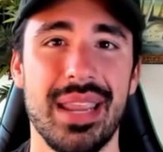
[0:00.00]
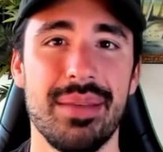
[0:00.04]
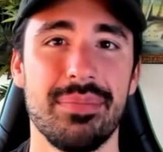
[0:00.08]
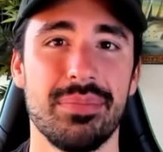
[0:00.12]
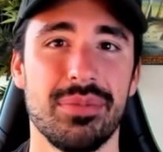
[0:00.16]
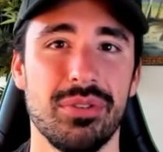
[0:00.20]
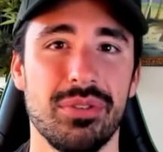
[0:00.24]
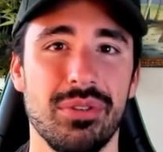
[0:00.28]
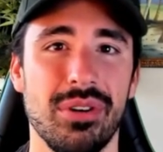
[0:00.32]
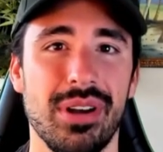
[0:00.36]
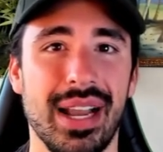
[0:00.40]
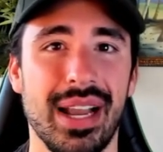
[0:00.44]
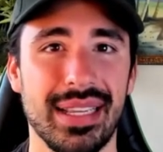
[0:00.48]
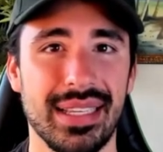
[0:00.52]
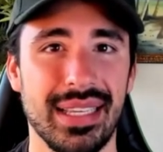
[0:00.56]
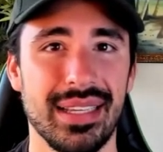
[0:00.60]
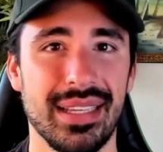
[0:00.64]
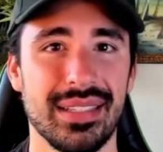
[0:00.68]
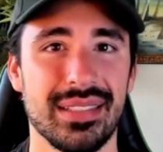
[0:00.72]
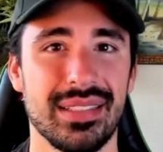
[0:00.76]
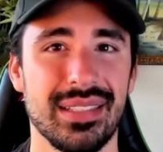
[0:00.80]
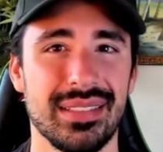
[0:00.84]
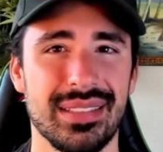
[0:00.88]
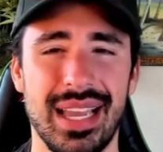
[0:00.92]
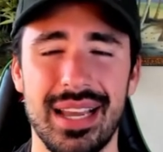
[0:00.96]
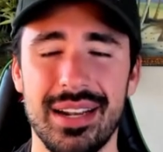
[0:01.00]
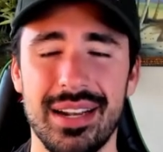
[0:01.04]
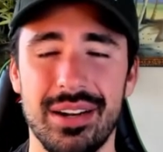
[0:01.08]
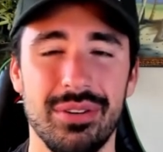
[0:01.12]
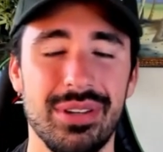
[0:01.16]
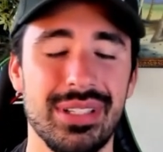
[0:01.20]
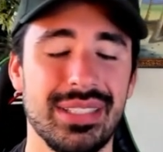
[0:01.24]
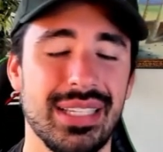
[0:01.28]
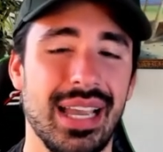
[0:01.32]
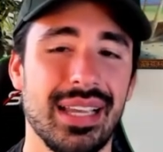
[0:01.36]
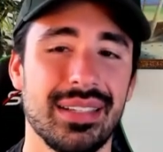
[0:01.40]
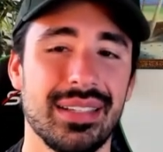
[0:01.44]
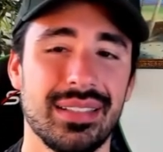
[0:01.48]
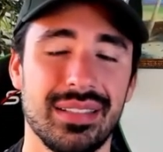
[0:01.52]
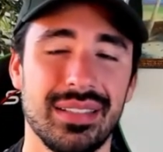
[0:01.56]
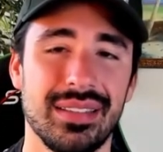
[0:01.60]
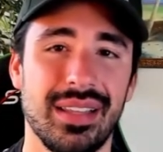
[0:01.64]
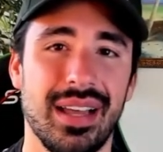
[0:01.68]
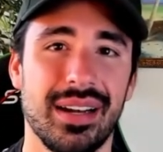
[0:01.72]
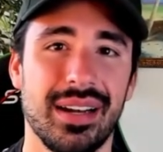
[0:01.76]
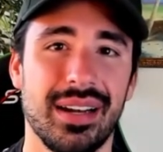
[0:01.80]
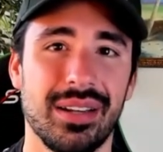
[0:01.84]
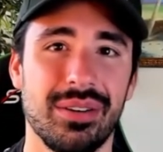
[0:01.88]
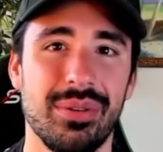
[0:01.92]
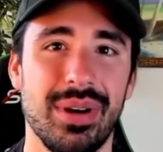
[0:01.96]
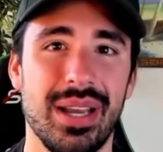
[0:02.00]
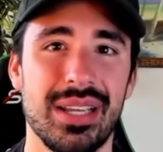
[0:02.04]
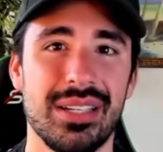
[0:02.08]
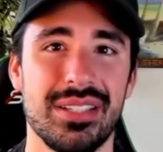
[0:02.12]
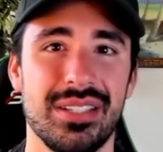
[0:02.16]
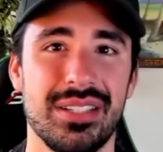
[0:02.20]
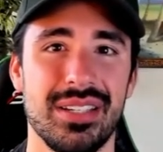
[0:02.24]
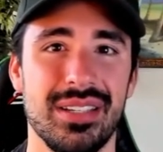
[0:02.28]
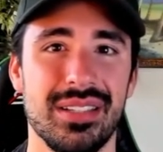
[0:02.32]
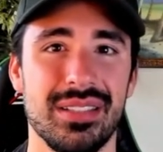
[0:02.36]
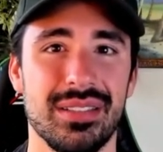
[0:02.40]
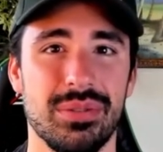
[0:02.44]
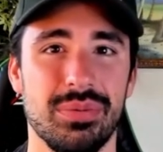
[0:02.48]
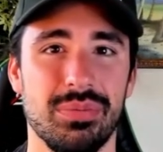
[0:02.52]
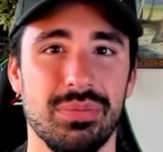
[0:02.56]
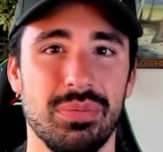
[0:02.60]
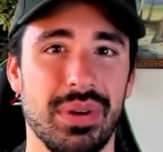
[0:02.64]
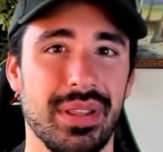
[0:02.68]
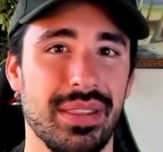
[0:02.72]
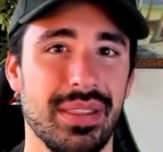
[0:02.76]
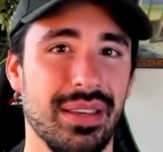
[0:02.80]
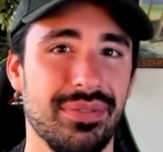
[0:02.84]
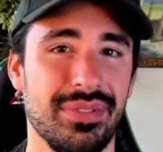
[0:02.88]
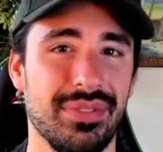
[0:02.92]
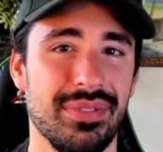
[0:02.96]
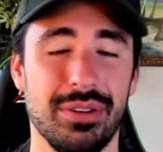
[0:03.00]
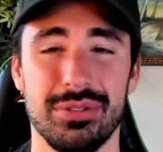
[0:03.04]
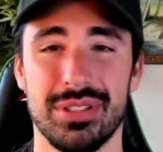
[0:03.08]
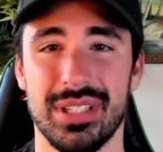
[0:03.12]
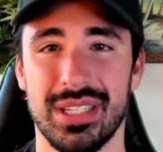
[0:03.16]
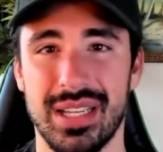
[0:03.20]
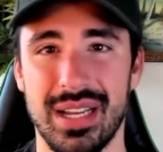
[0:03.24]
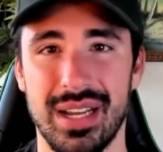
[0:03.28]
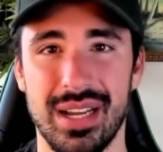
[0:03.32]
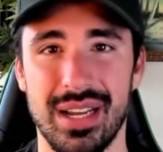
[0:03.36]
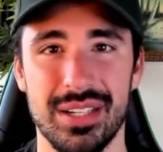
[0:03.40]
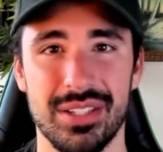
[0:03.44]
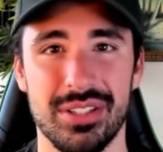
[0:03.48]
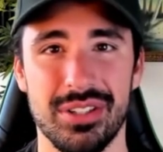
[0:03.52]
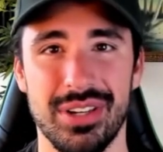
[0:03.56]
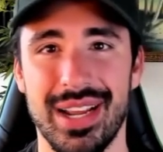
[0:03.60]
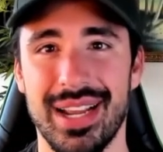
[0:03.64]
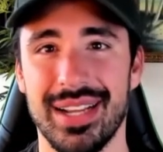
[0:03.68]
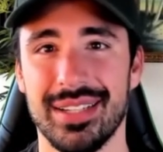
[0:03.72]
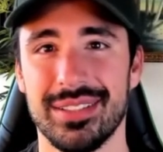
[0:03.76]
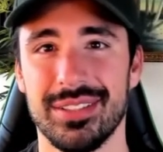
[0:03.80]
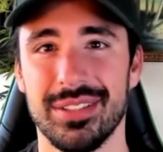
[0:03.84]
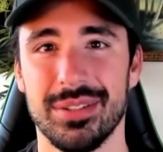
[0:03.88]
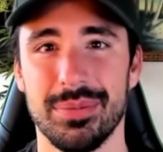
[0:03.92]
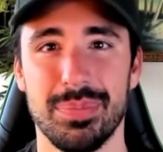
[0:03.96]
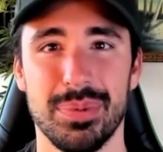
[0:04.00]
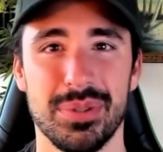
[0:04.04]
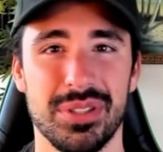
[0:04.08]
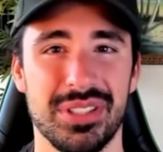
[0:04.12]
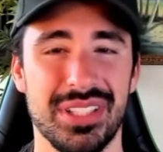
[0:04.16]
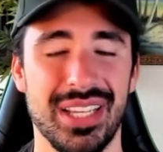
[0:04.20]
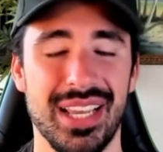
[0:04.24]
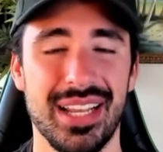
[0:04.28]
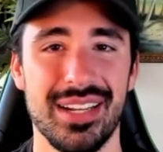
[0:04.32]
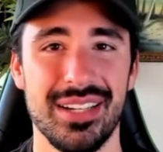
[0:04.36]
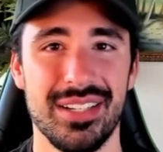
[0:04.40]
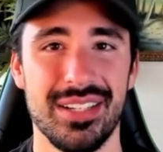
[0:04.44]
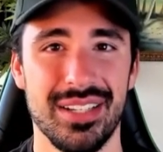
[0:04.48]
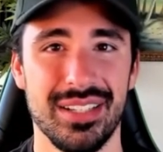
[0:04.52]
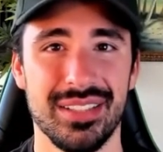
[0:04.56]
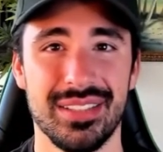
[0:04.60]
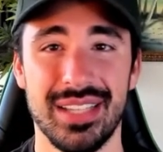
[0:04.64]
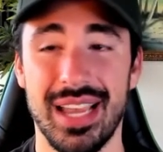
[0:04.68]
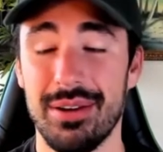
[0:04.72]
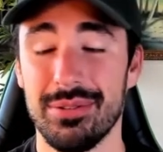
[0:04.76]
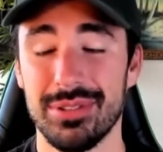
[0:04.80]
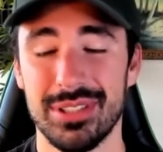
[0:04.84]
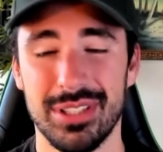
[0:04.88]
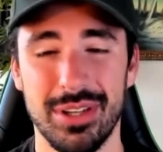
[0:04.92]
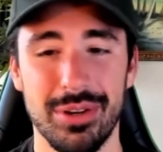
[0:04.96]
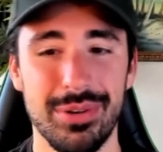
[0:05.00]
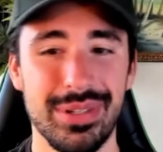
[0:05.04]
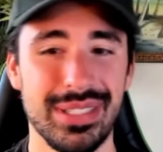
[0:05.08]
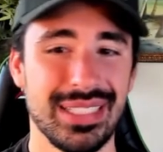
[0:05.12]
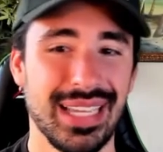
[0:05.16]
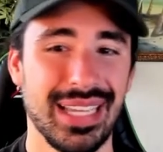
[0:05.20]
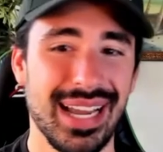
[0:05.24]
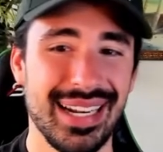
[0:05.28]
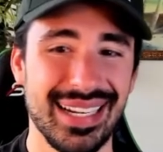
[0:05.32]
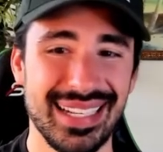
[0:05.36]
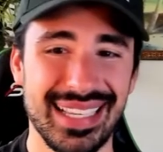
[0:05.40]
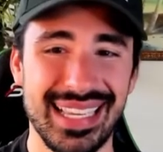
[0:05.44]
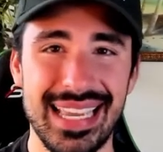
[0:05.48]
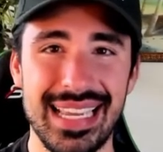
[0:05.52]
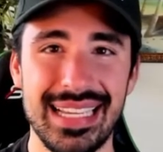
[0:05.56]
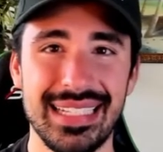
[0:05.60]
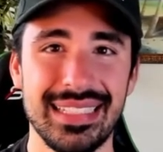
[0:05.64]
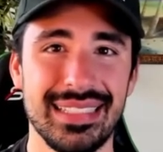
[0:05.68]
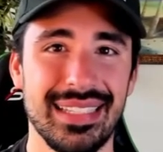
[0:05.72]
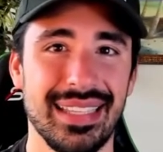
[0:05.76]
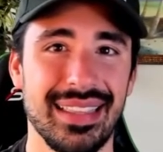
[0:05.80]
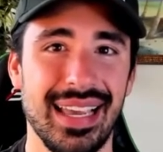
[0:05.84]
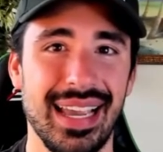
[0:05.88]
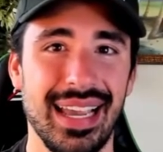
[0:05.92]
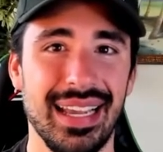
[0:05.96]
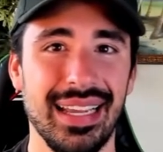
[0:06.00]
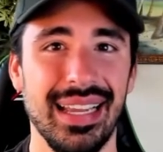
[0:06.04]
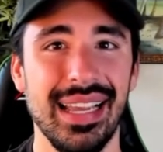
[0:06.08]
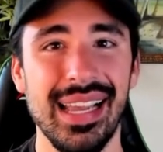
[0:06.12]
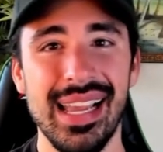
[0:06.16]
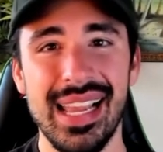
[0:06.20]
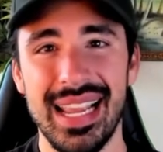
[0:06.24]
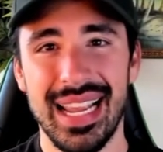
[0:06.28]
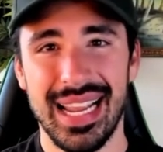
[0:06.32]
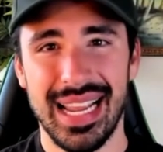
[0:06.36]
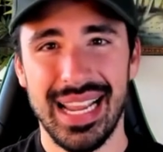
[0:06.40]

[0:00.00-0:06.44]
came through i guess because i'd always ask a lot of questions what if there was a contract or percentages i was always kind of keen to that